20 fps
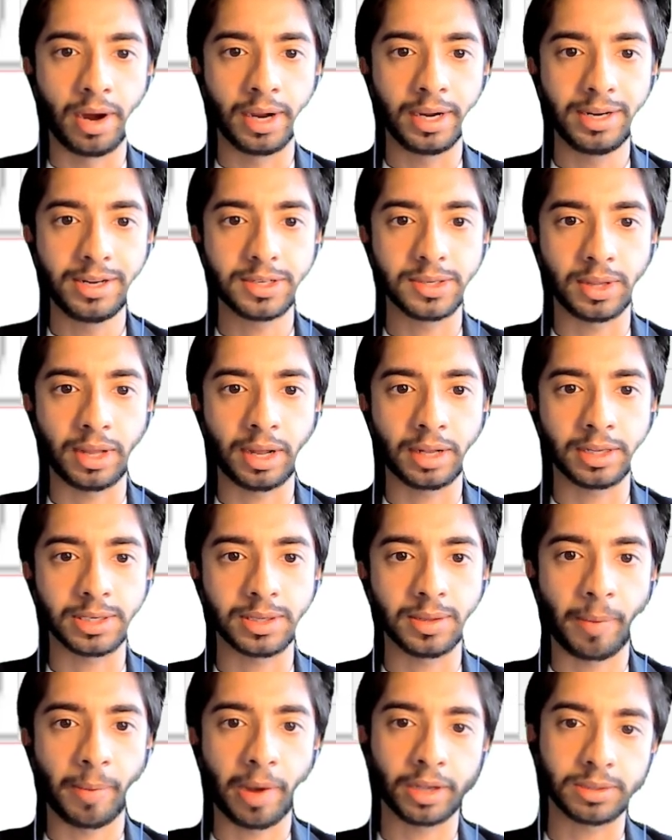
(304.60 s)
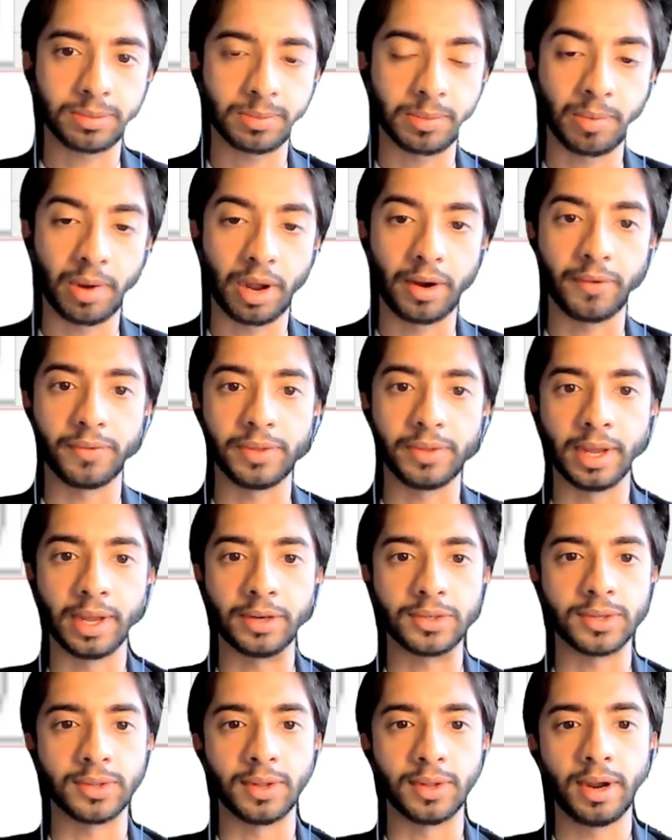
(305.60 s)
height. So that's the maximum height of the
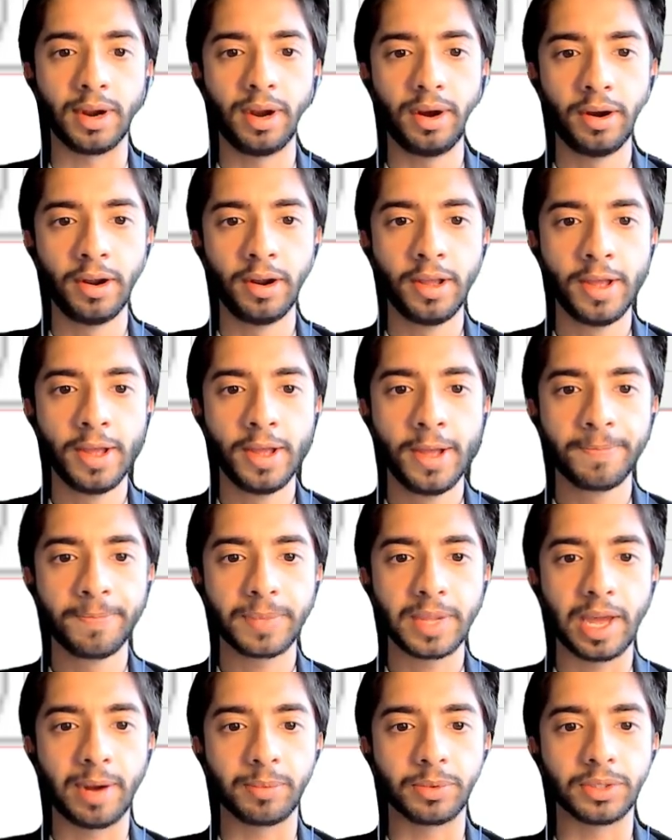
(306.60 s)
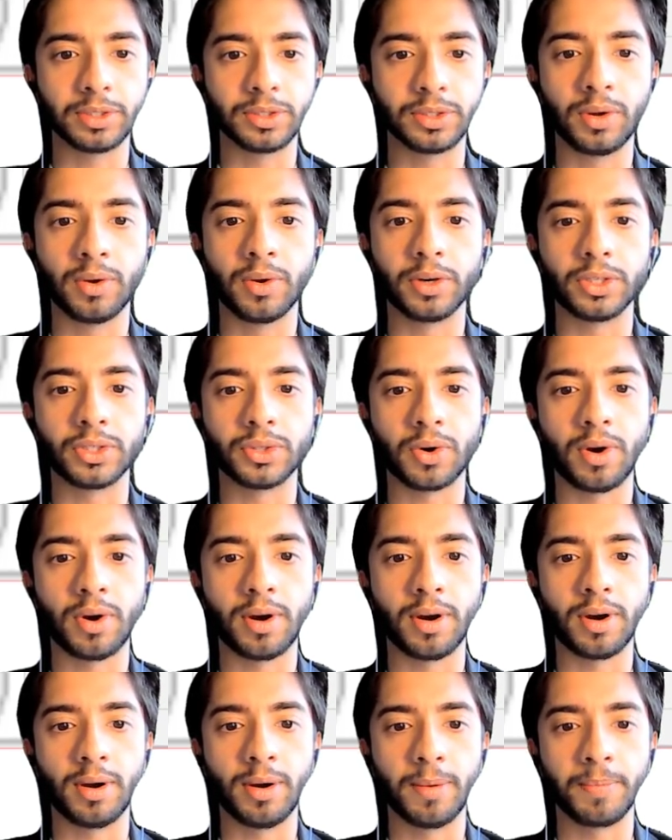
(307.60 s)
engine there. and I'm going to
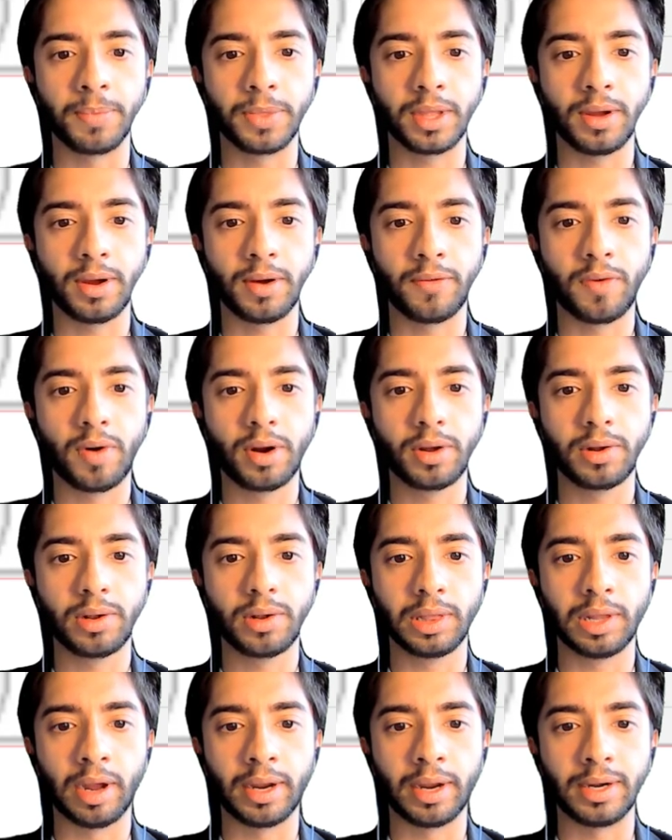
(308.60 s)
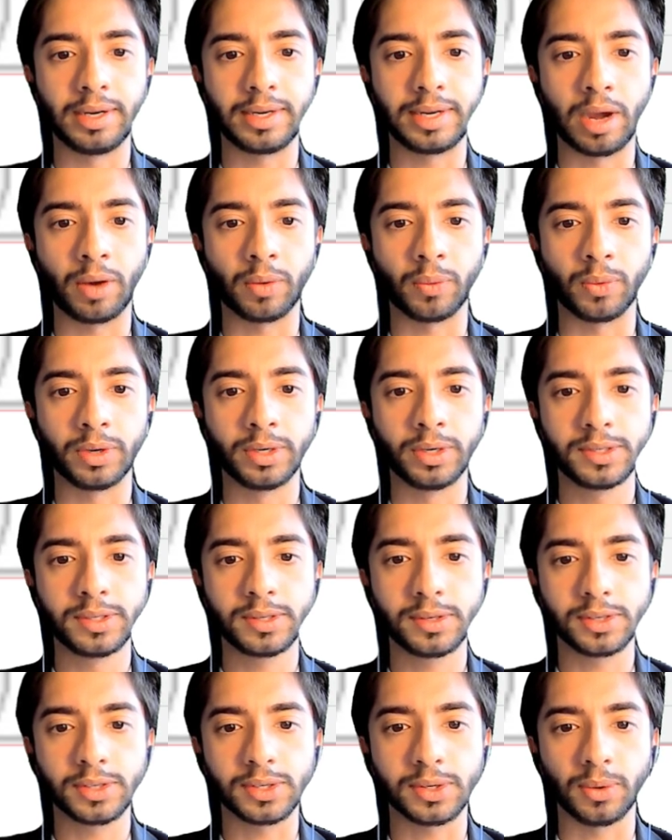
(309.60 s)
draw a vertical line
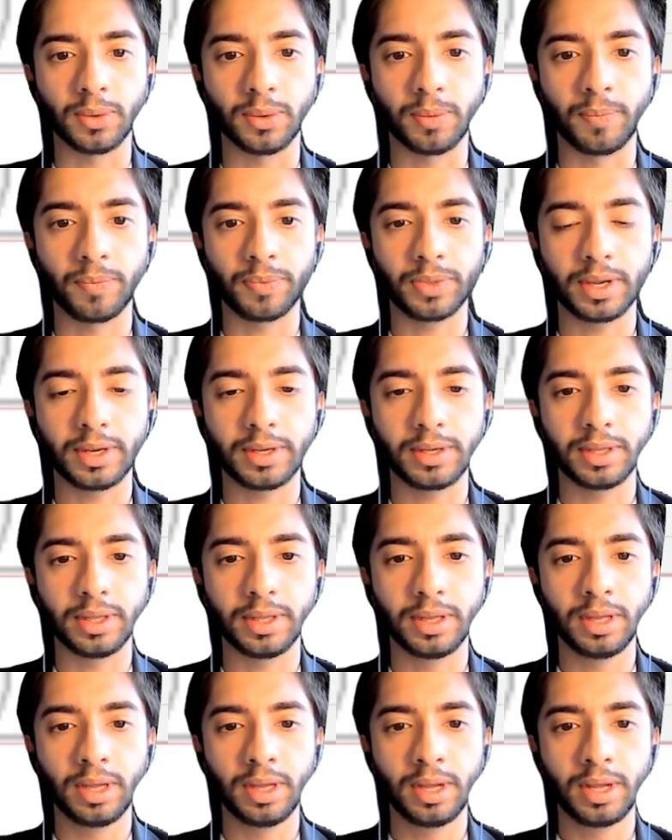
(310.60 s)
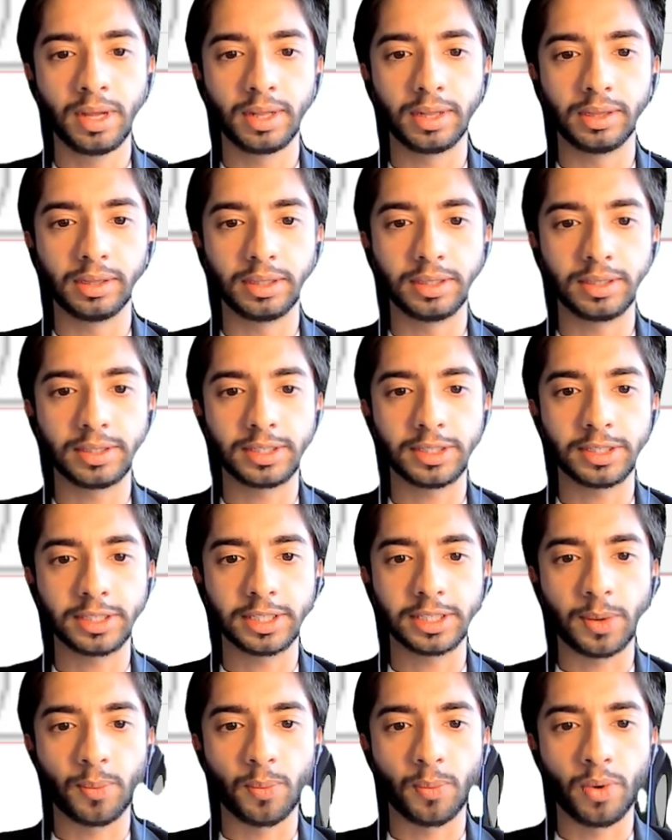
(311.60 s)
downwards, so
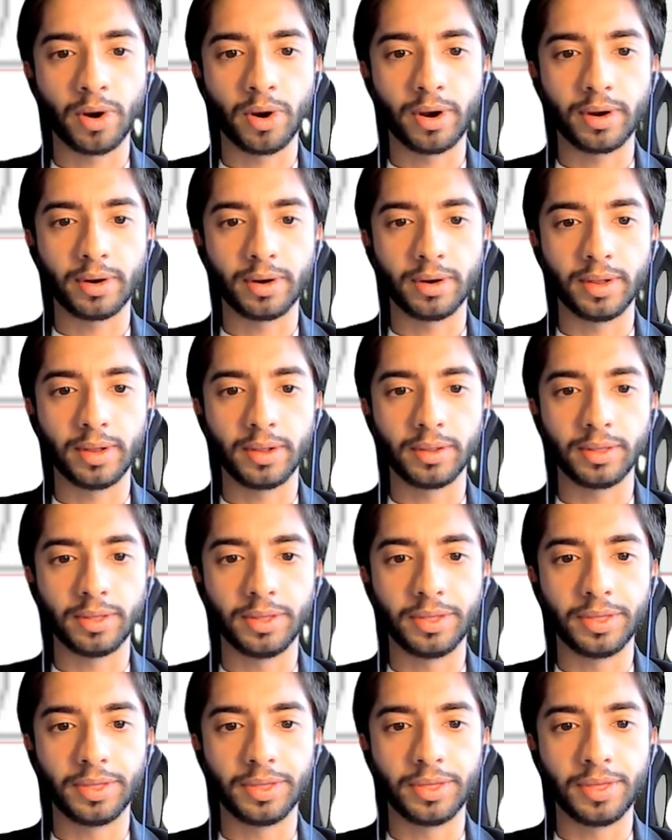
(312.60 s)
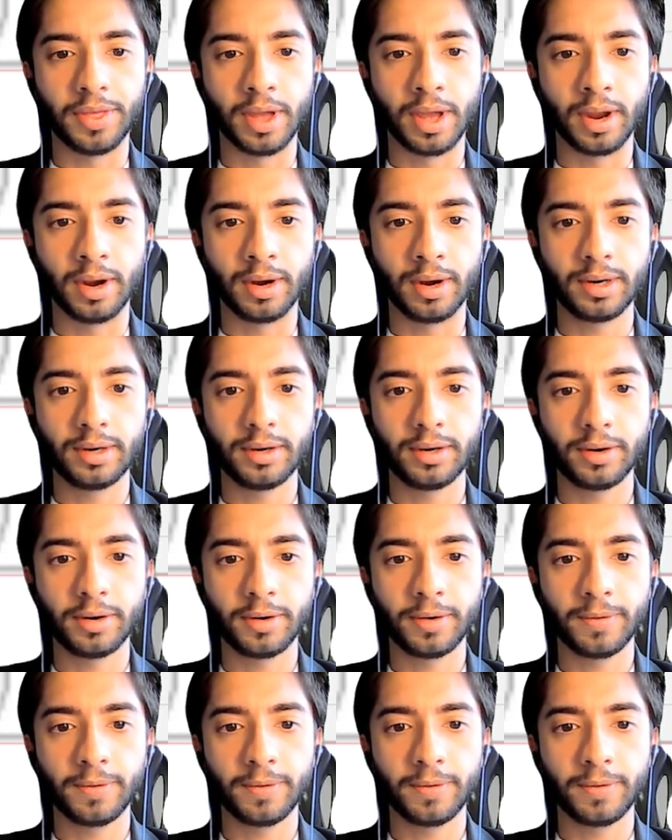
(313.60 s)
somewhere there.